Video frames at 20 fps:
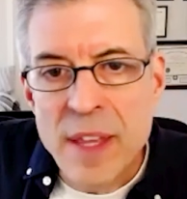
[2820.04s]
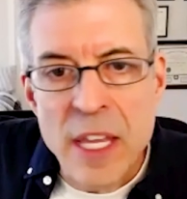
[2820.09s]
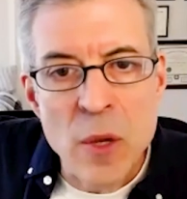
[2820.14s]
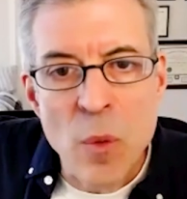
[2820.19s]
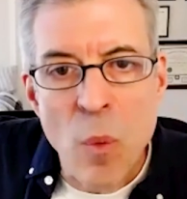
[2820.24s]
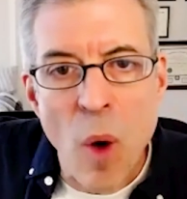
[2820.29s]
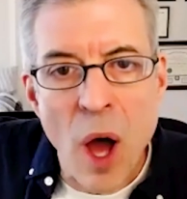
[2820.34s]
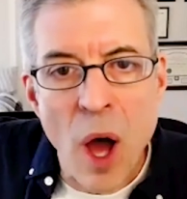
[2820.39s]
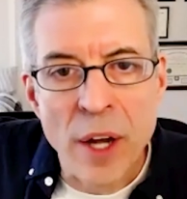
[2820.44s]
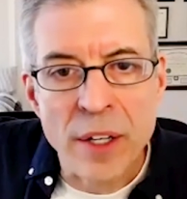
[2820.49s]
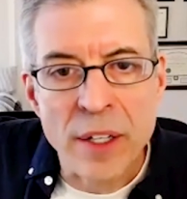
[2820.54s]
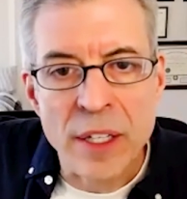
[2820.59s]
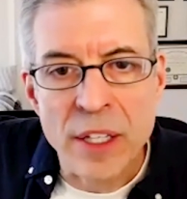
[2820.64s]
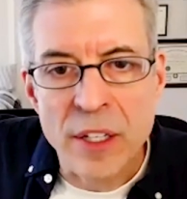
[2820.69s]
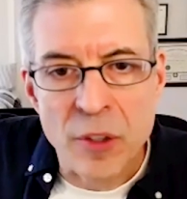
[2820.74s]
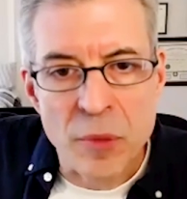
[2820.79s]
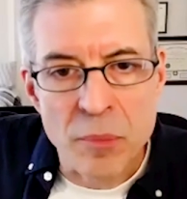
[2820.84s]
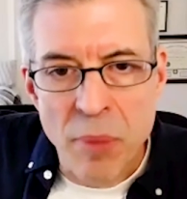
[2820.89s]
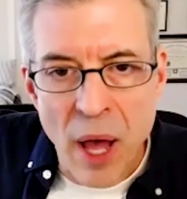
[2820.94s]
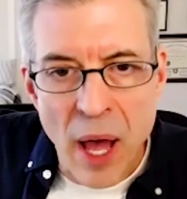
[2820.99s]
he wanted, he
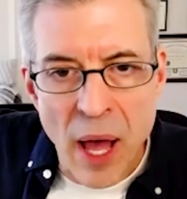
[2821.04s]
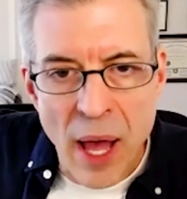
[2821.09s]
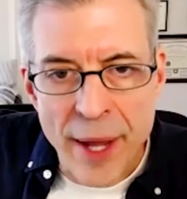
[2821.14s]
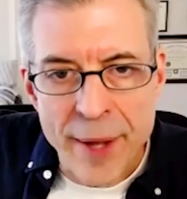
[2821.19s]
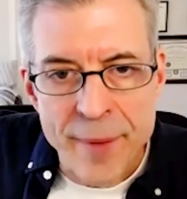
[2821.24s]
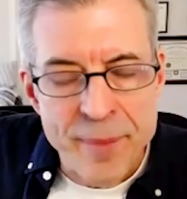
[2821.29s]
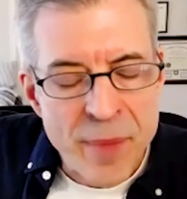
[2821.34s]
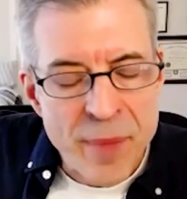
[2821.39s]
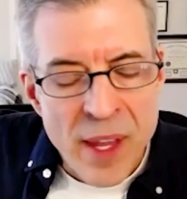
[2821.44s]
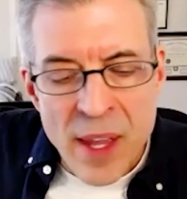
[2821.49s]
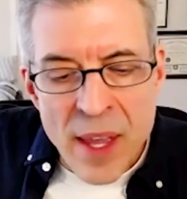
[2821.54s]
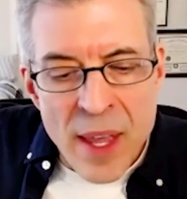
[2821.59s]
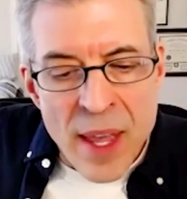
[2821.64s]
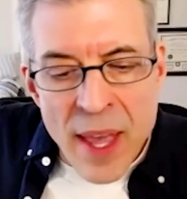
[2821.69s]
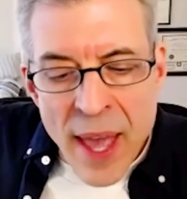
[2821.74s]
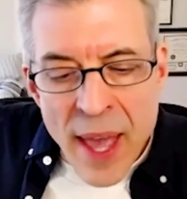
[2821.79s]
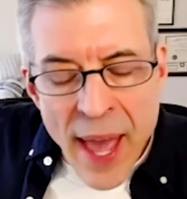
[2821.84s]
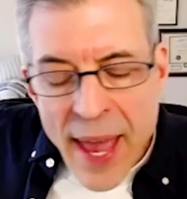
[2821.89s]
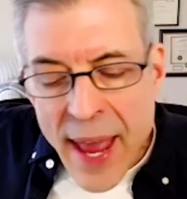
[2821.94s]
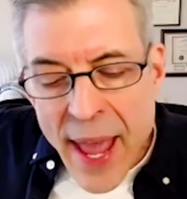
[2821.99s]
could buy.
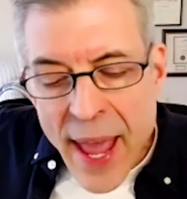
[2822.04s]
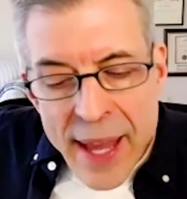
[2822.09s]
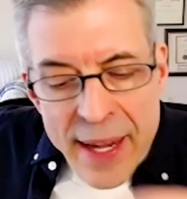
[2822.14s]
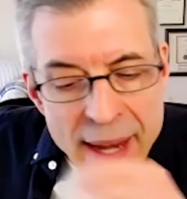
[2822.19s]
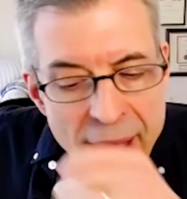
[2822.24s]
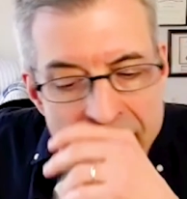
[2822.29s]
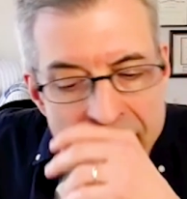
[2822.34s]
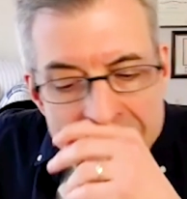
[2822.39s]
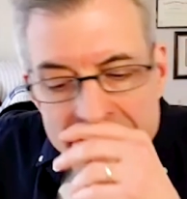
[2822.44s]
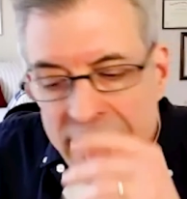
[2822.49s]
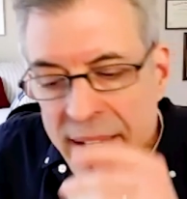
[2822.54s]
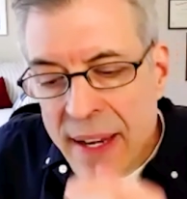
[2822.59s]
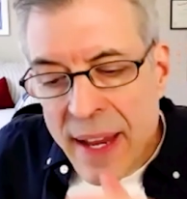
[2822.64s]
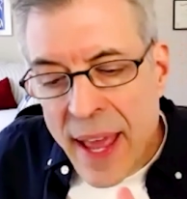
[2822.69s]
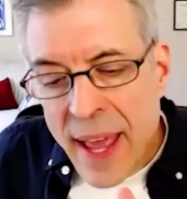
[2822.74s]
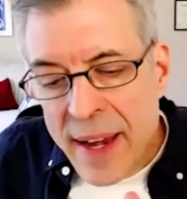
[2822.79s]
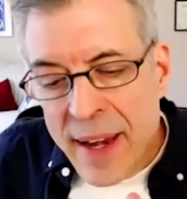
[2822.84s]
And